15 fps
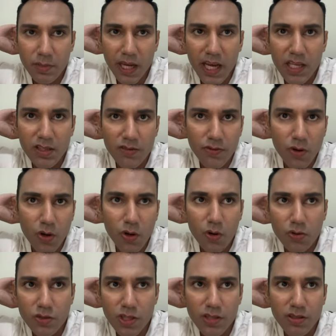as
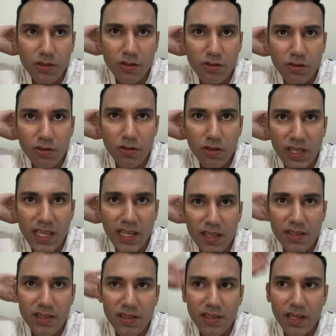for just your
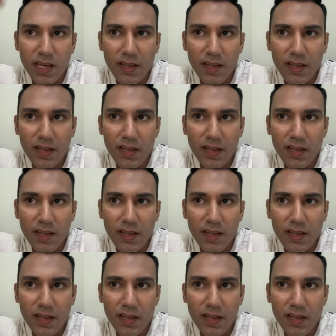needs,